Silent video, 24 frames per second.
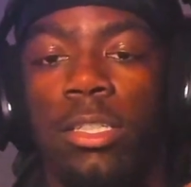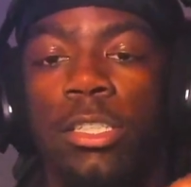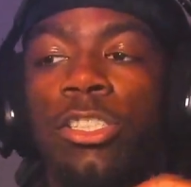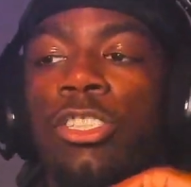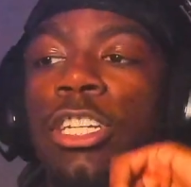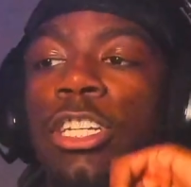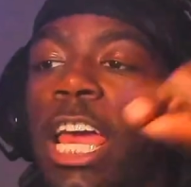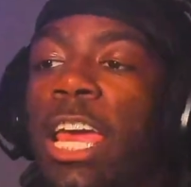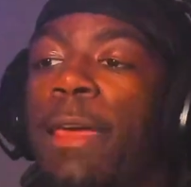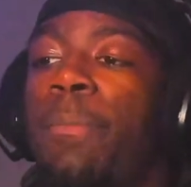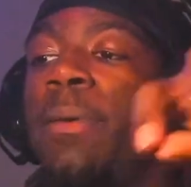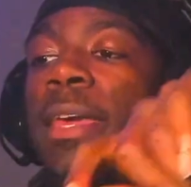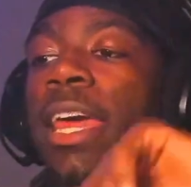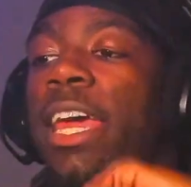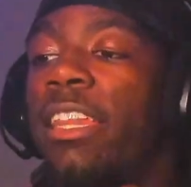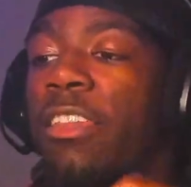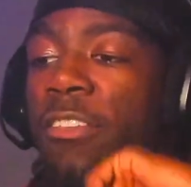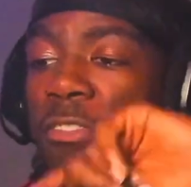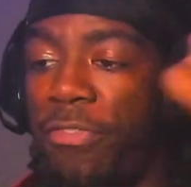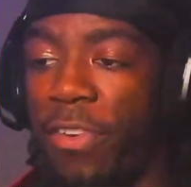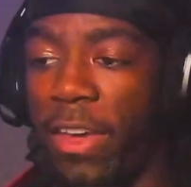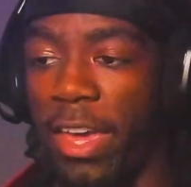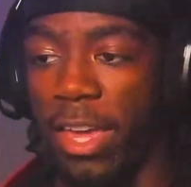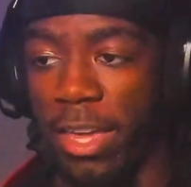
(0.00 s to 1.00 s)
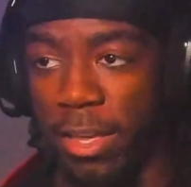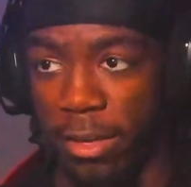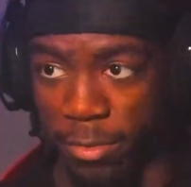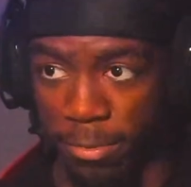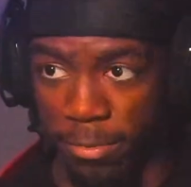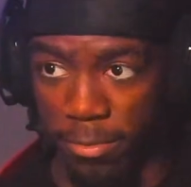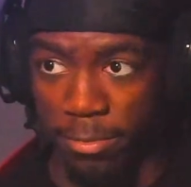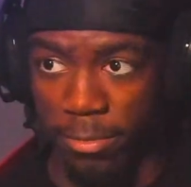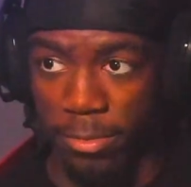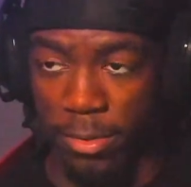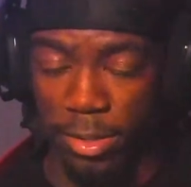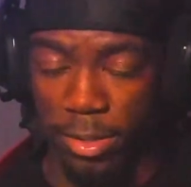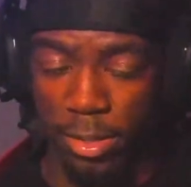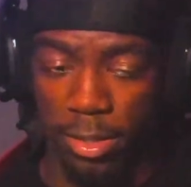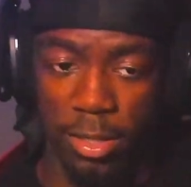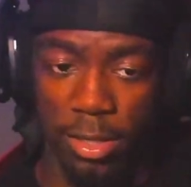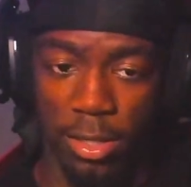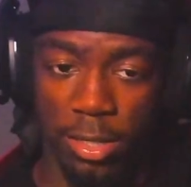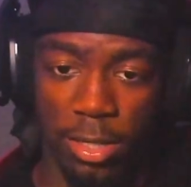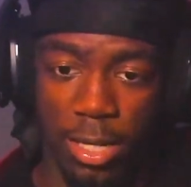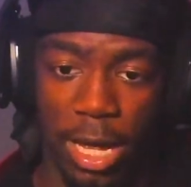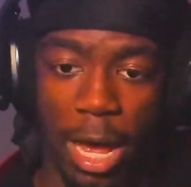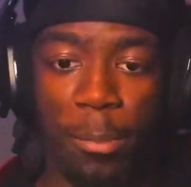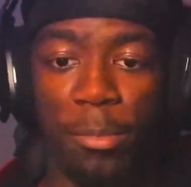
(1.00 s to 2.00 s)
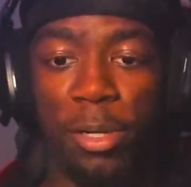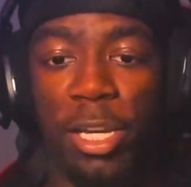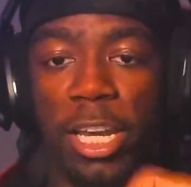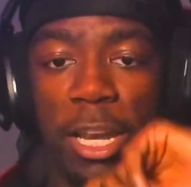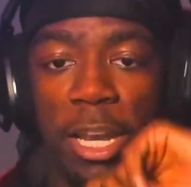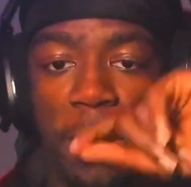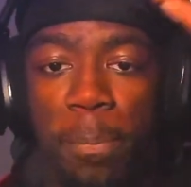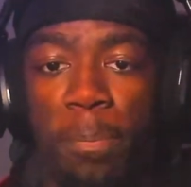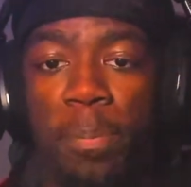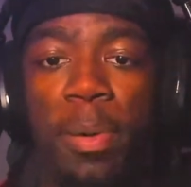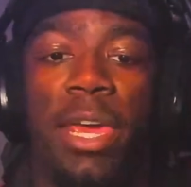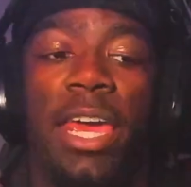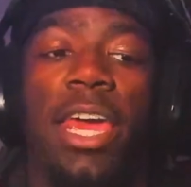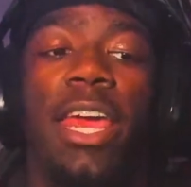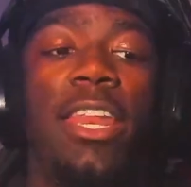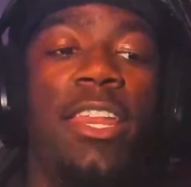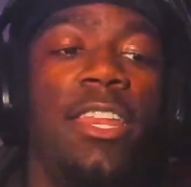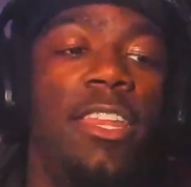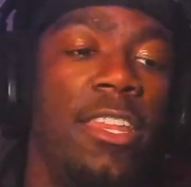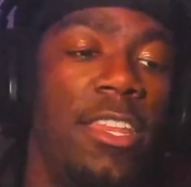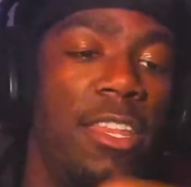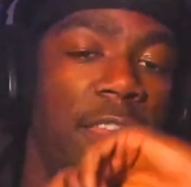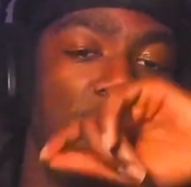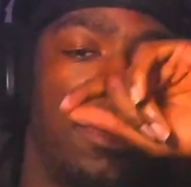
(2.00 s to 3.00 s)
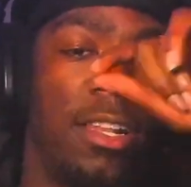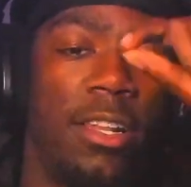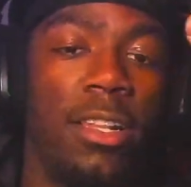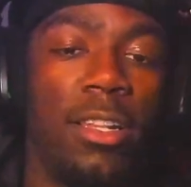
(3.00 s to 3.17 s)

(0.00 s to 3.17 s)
JB and the fam. I'm going to pin